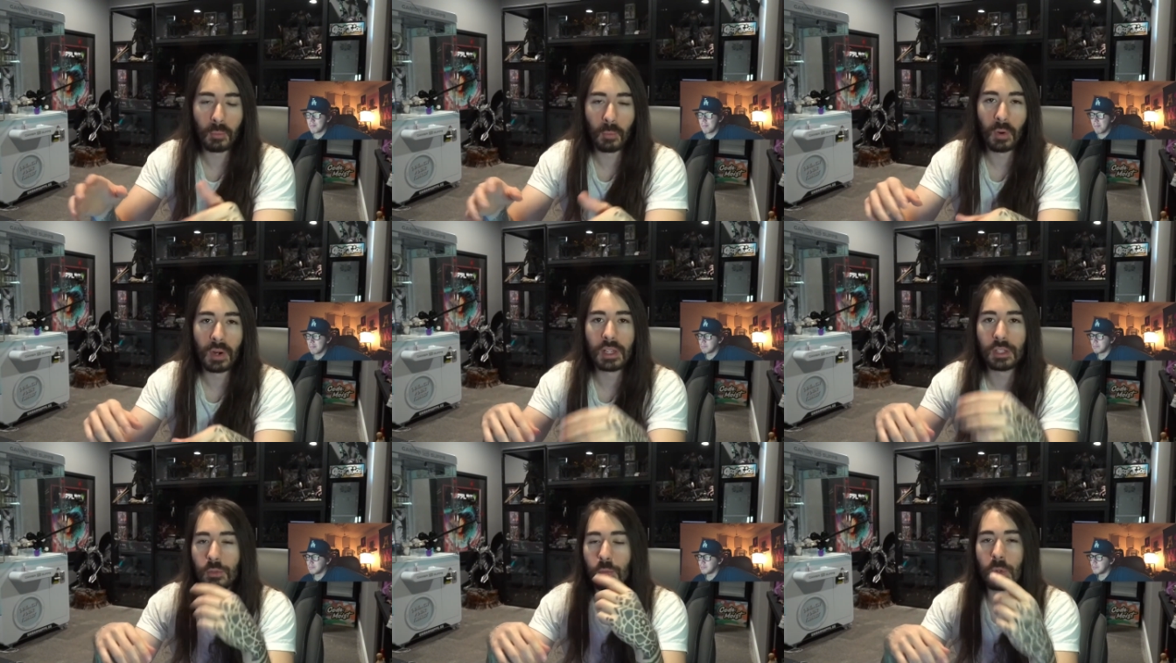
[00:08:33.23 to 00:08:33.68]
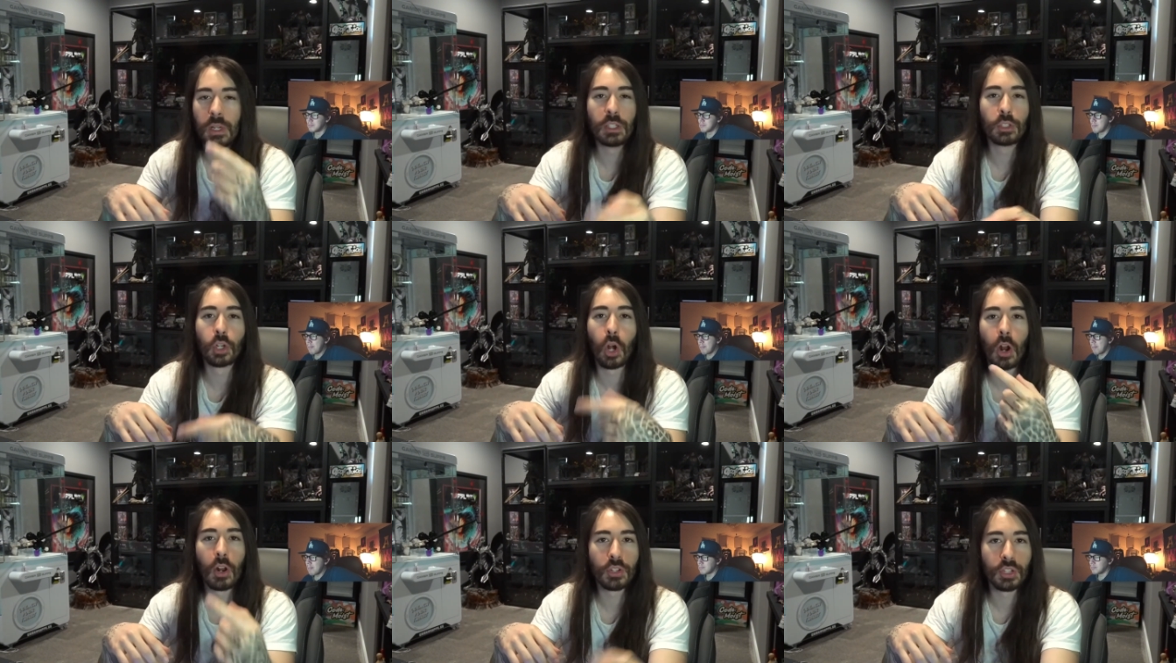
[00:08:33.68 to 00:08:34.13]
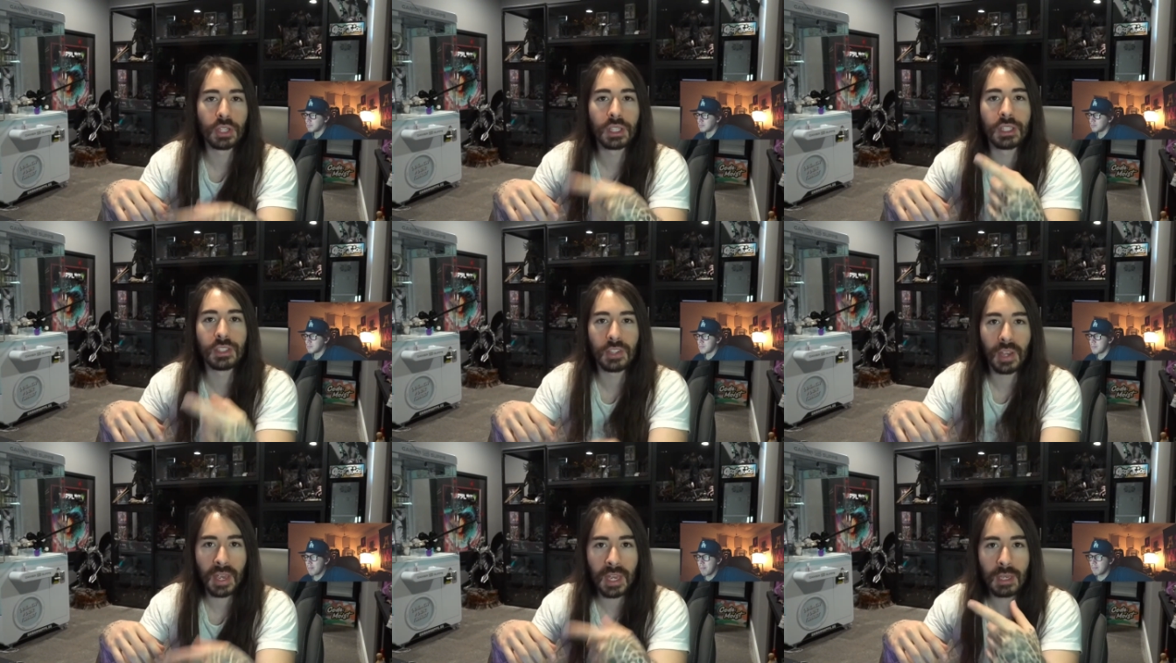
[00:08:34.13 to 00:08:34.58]
where he's recharging
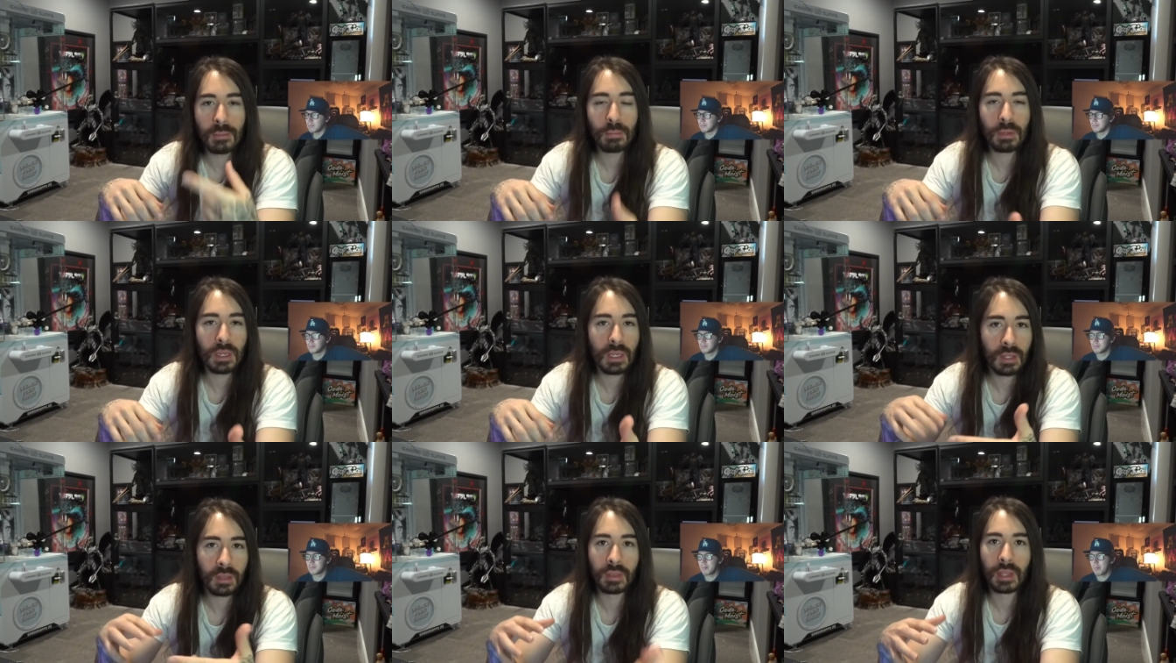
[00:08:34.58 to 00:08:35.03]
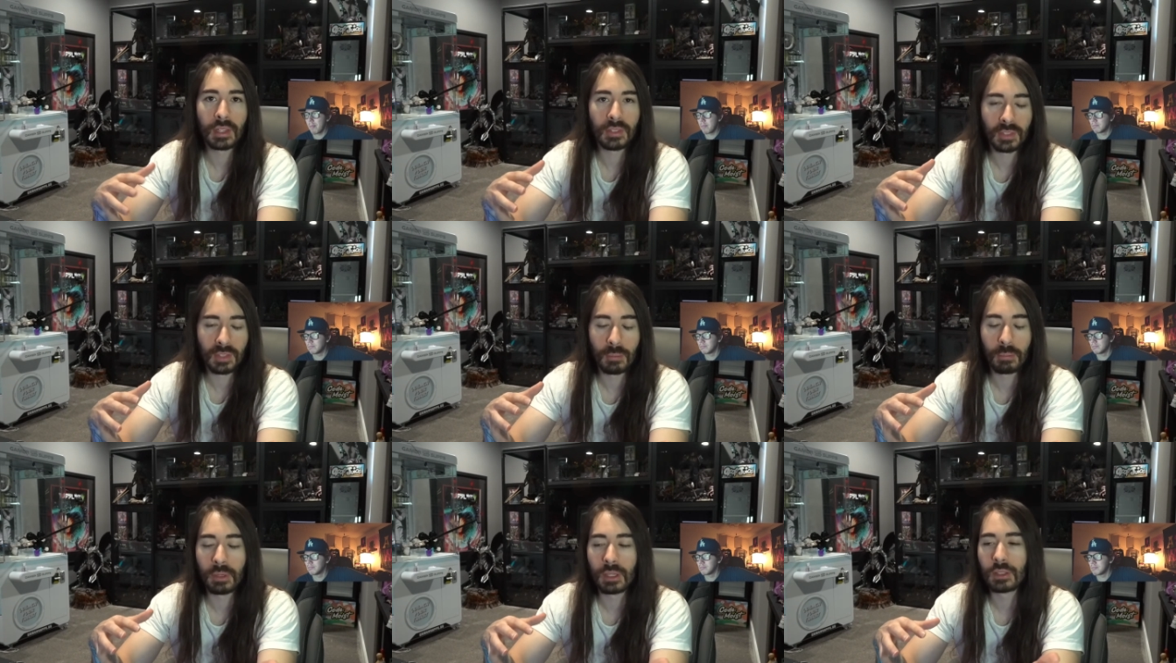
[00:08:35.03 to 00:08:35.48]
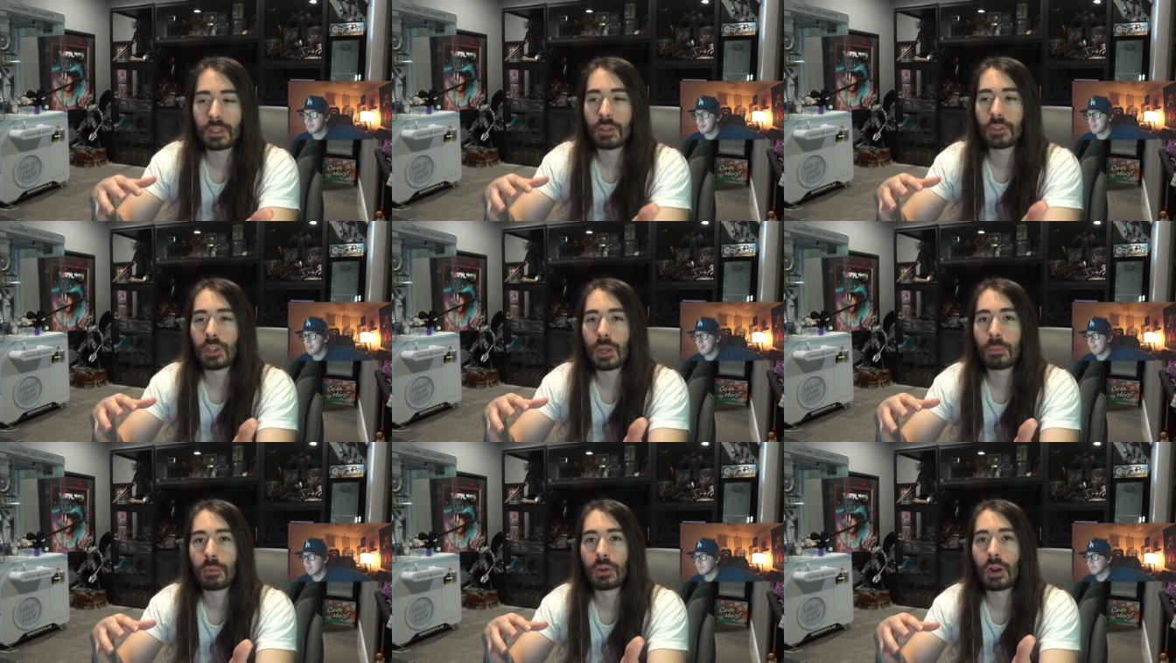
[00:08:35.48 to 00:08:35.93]
his AP thanks to the
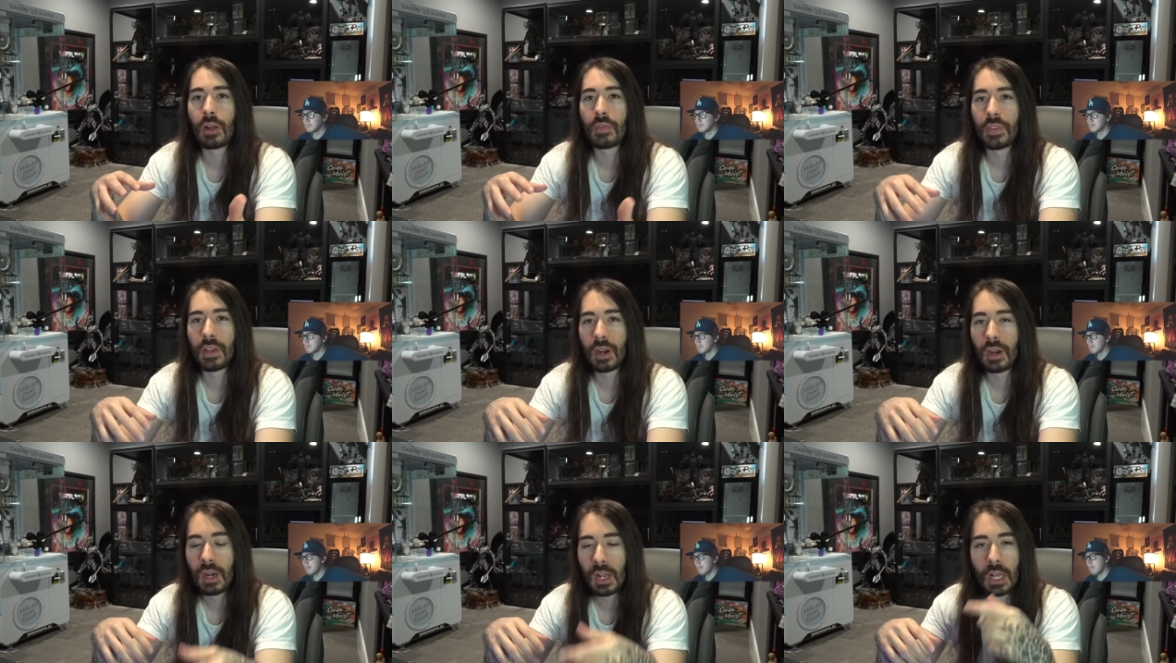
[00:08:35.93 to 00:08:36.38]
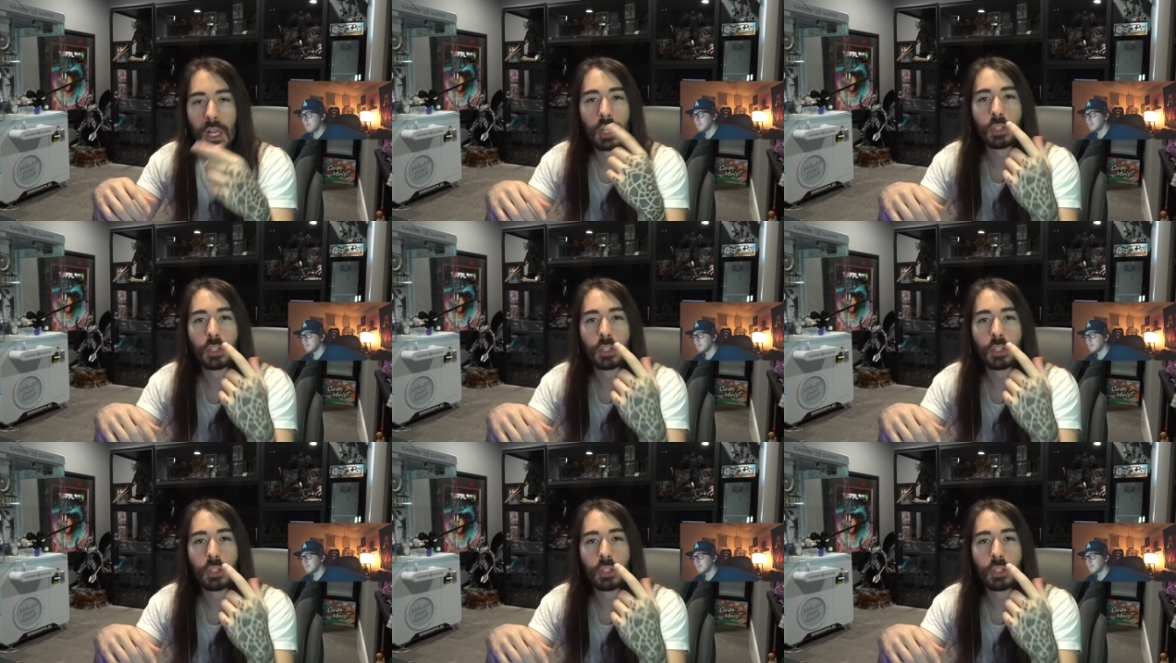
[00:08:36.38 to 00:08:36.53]
pictos I put on there.